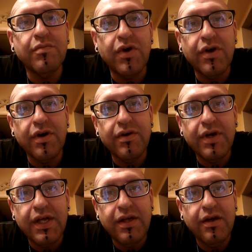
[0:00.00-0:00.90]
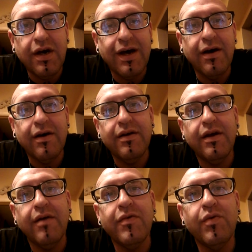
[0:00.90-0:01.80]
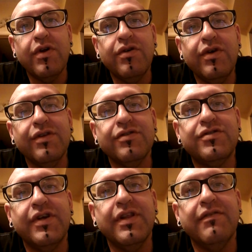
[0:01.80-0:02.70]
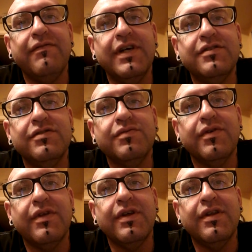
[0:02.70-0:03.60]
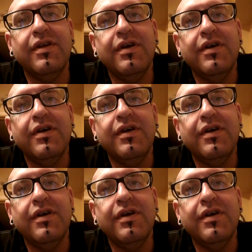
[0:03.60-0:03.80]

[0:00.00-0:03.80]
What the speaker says: Liberto. I'm the one who illustrated the Faces Within.